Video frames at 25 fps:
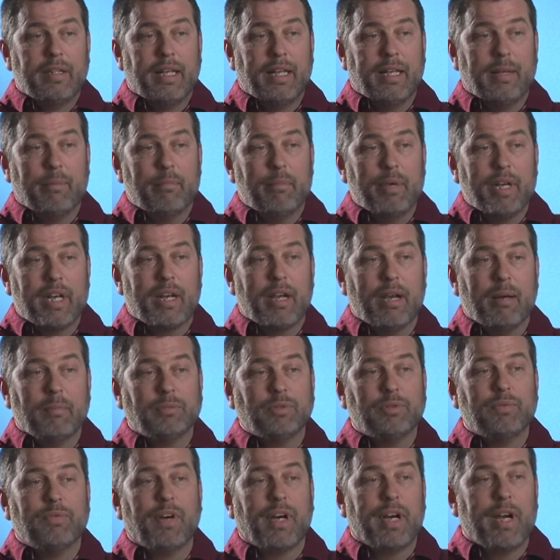it
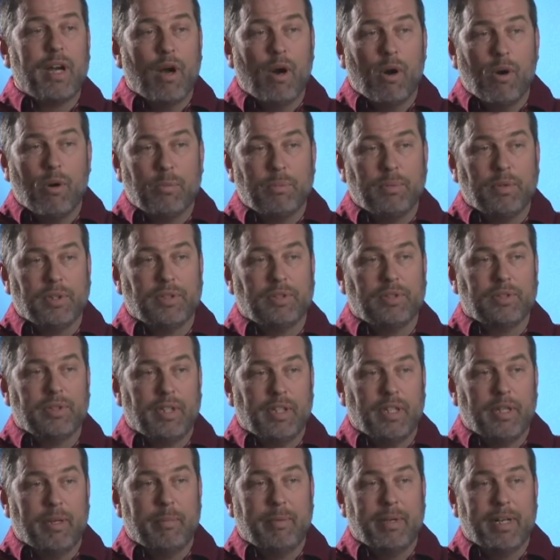becomes very hopeless
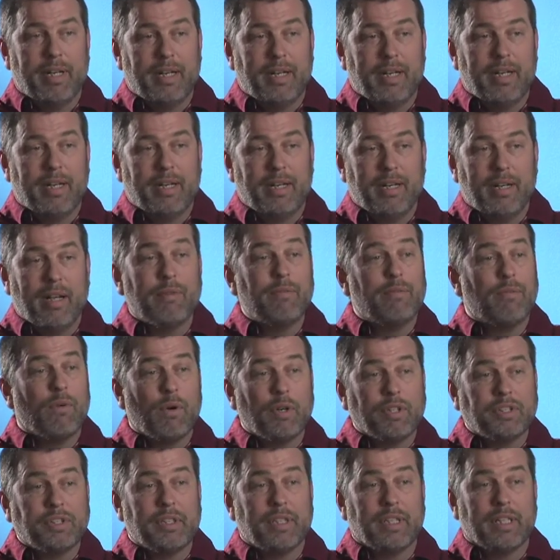to them. And, and
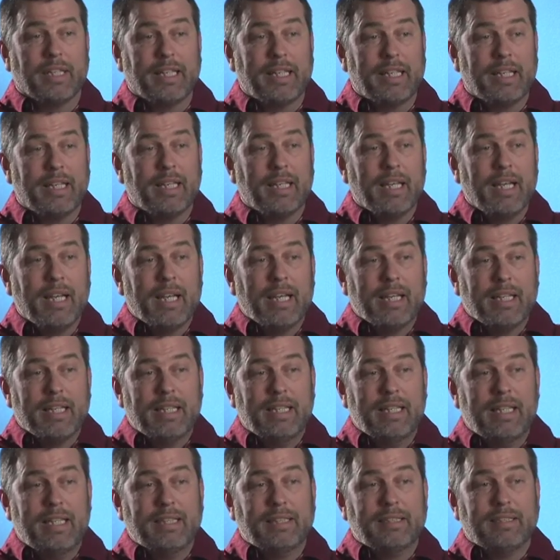unfortunately,
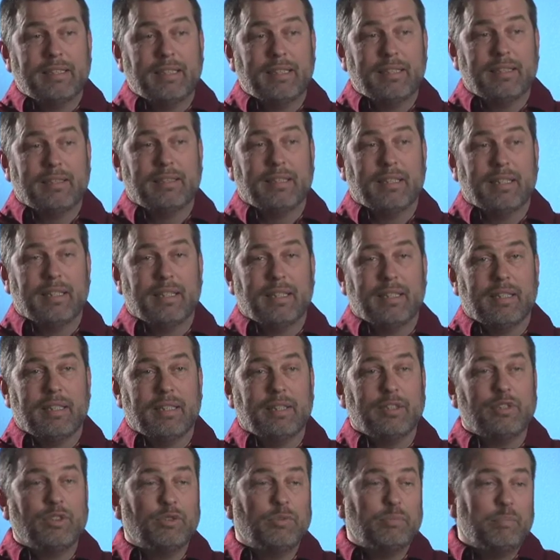this is a
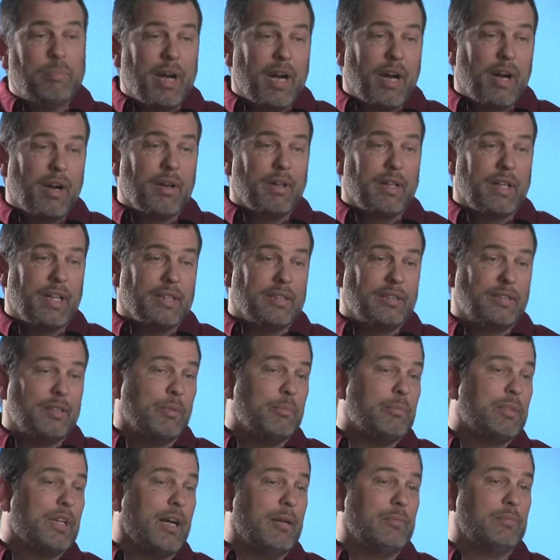despair that
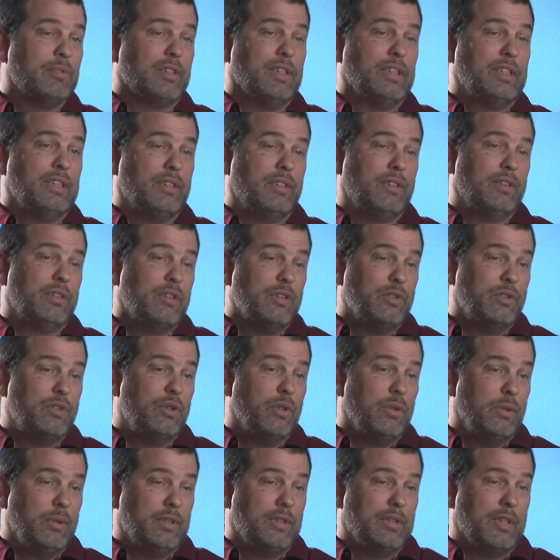sometimes leads to
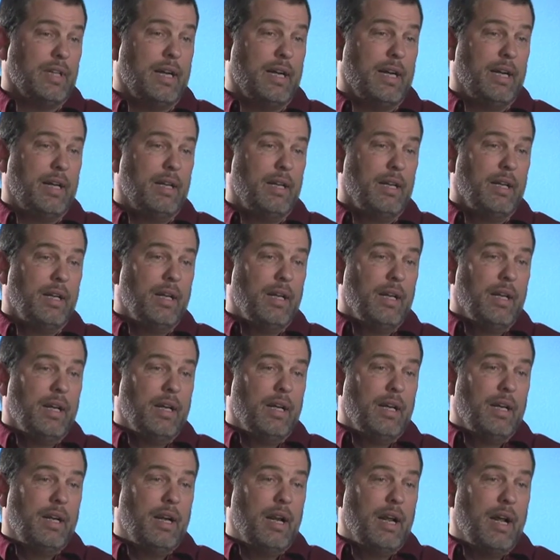suicide.
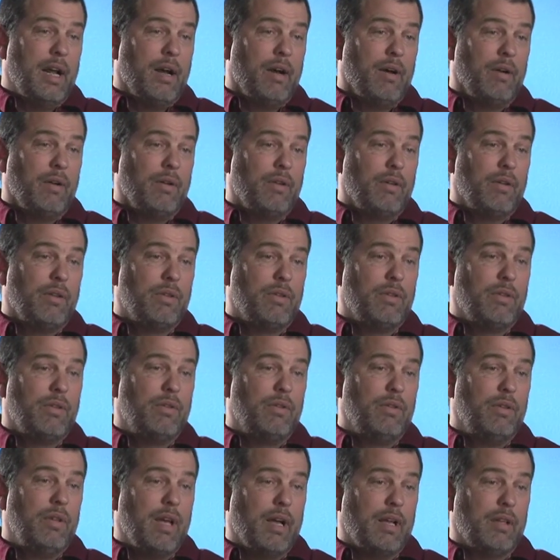Now,
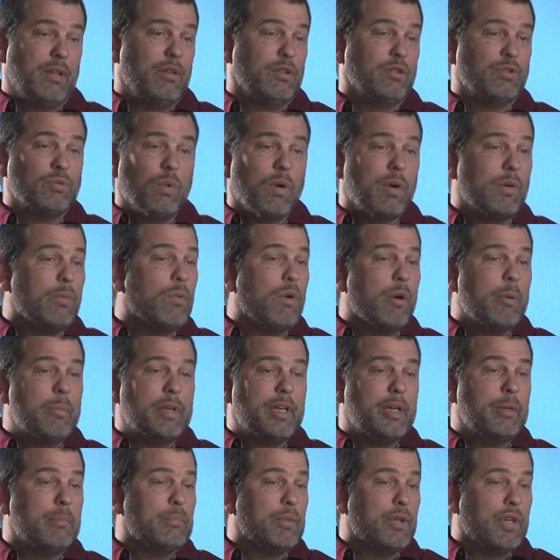uh, there's one
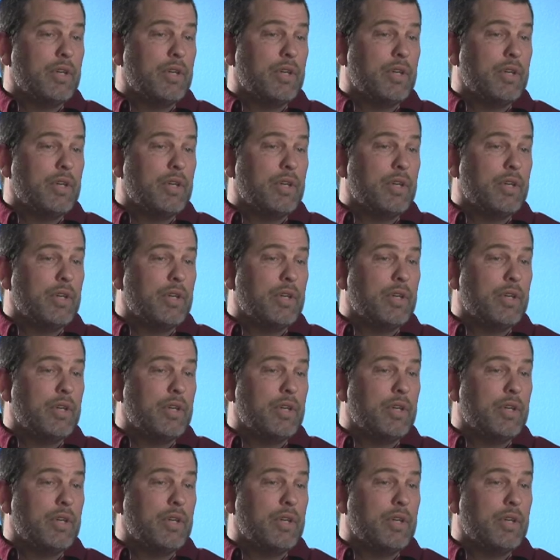woman in